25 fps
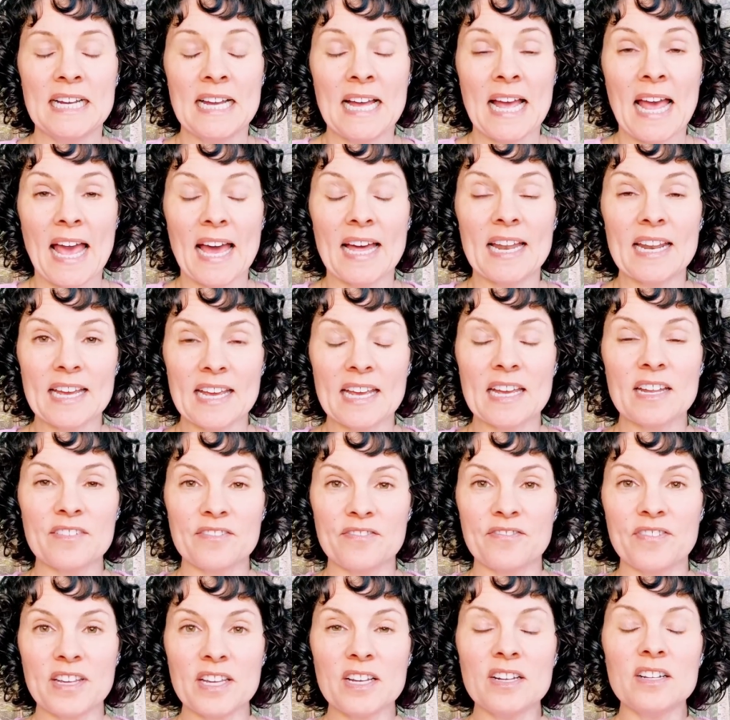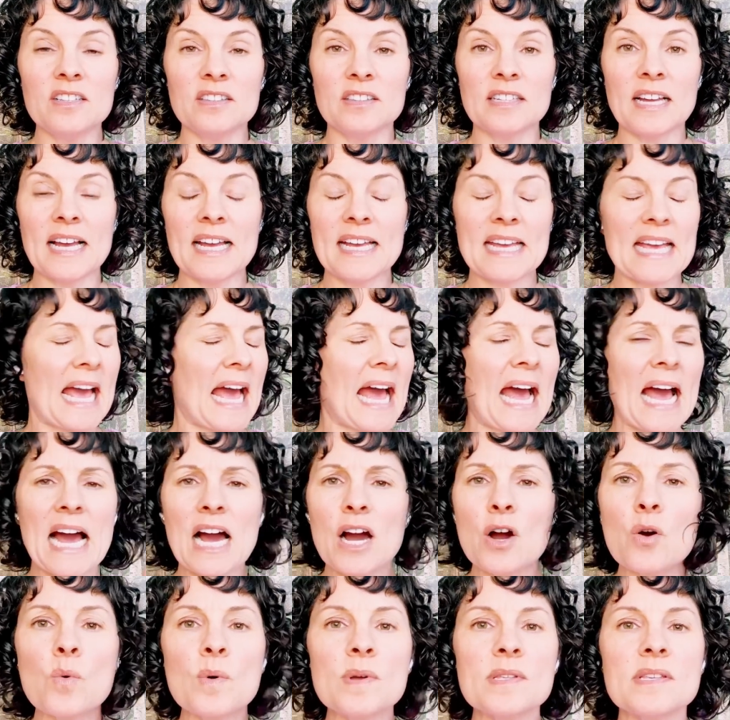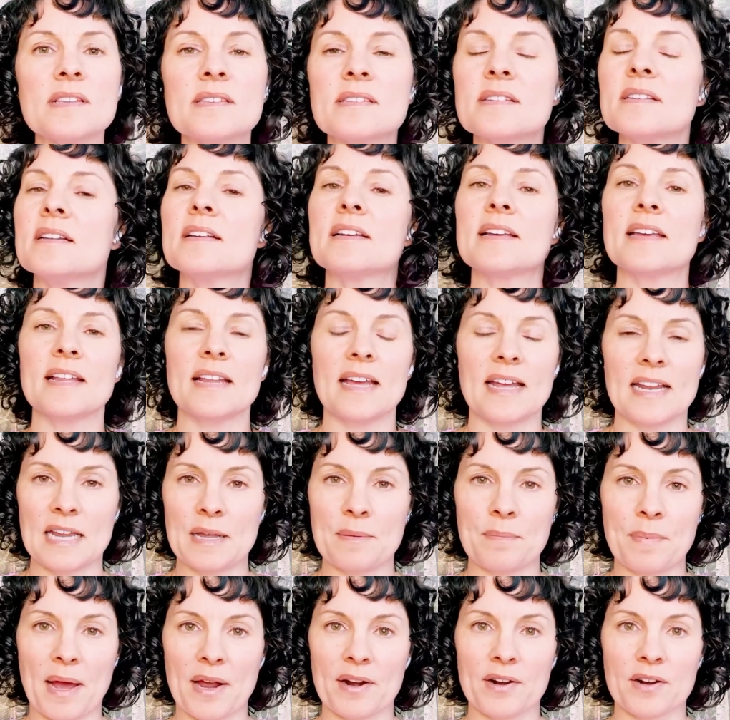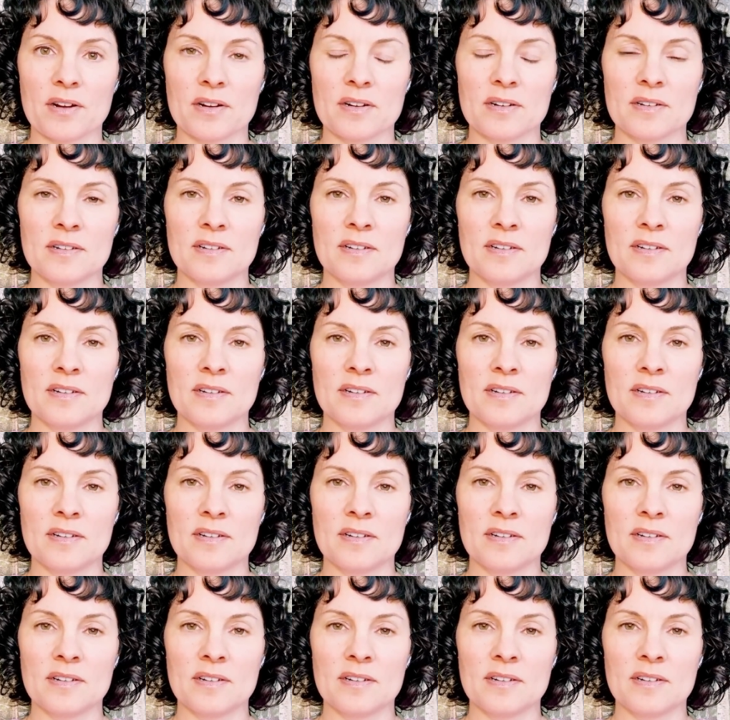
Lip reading: And it can feel like, how is this going to get any better?